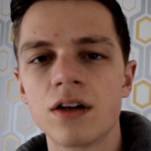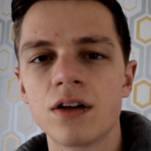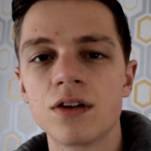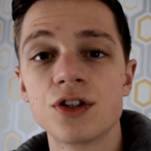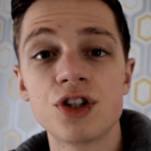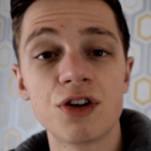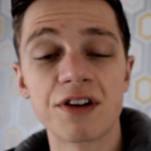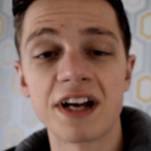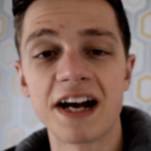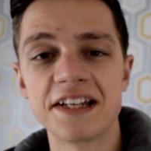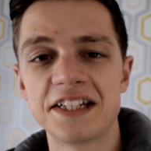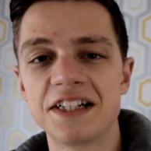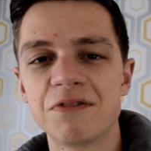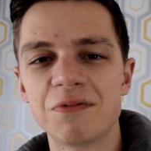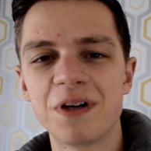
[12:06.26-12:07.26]
Sorry guys, I
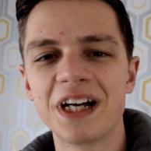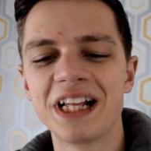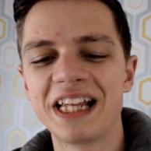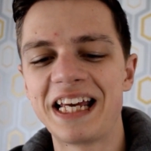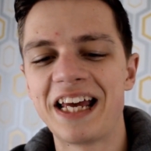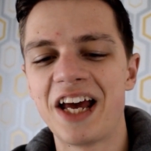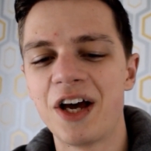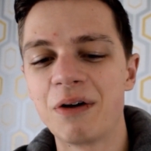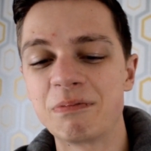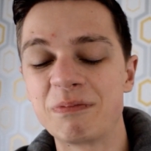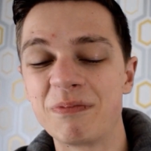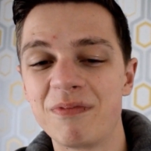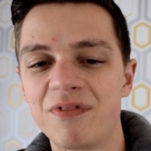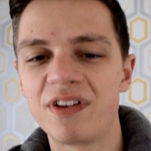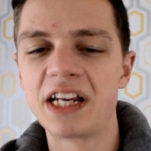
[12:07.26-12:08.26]
didn't really
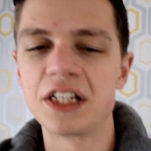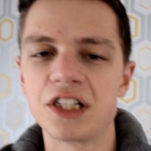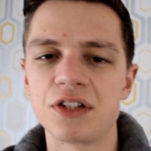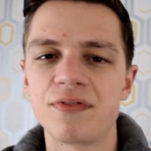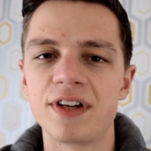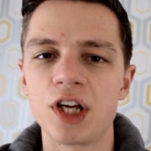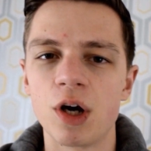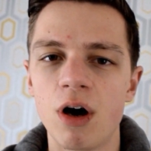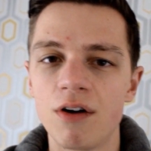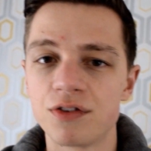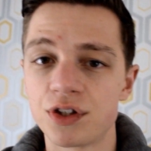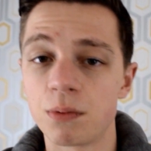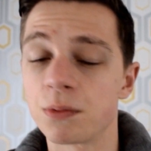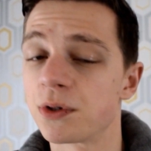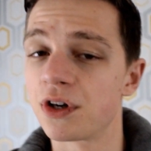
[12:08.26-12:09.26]
finish this video off, so
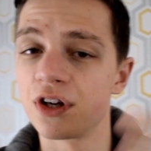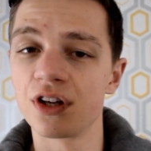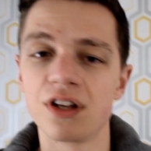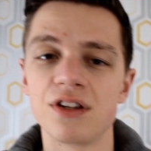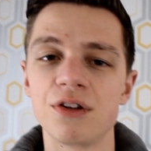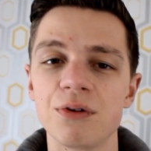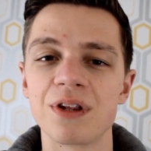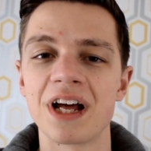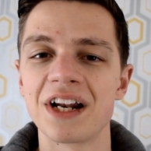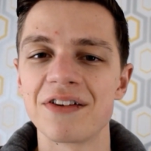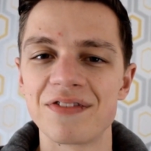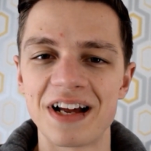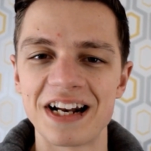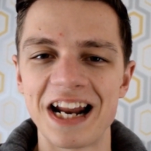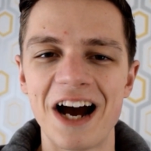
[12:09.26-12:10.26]
I'm just going to do the end of
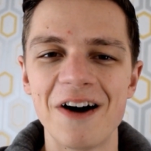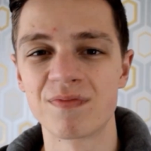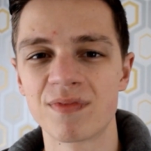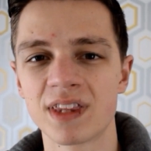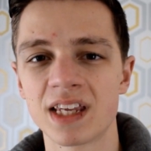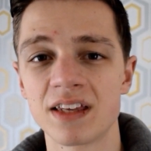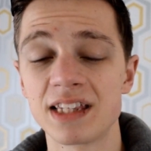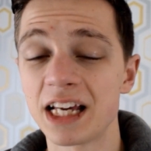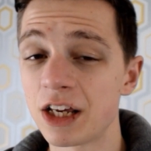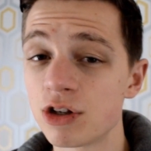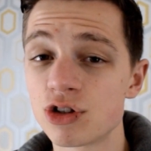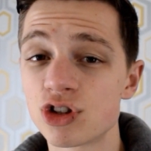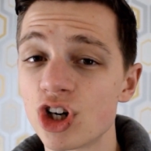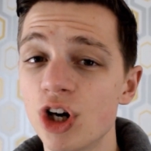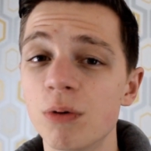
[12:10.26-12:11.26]
that now. Thank you
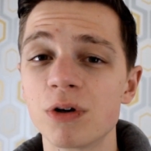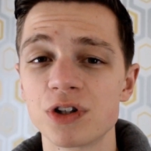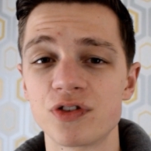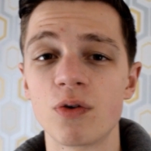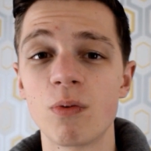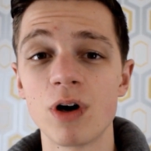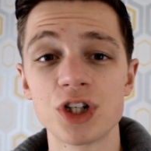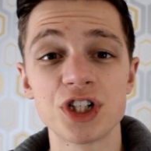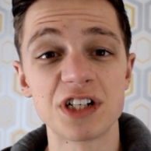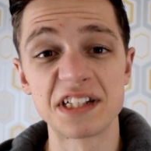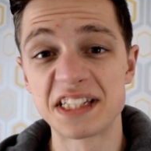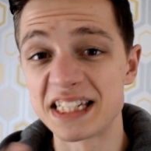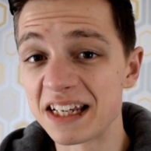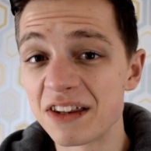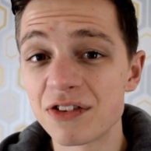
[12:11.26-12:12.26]
so much for watching and
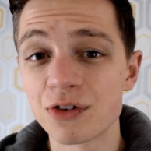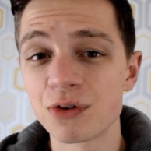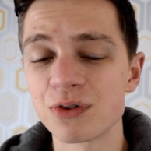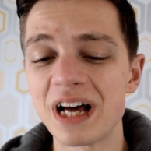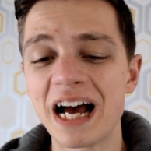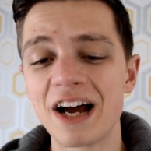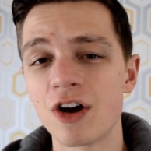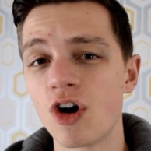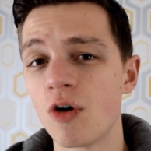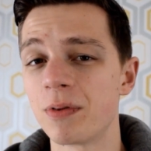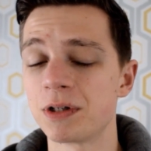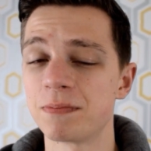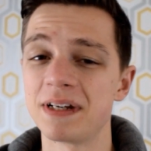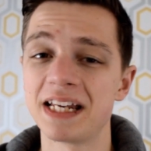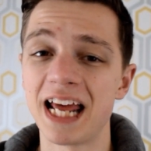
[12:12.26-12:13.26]
sitting through that. I hope it's
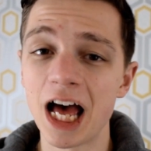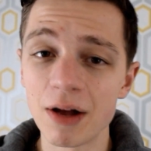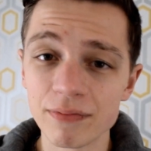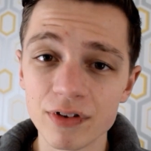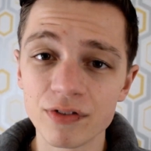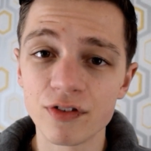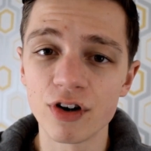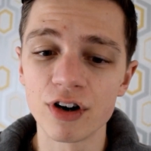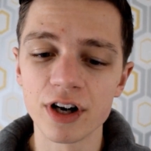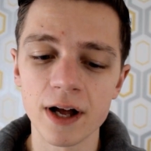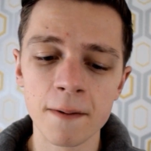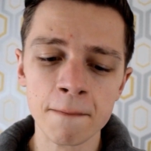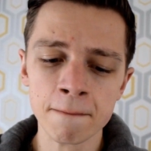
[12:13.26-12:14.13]
been helpful for you.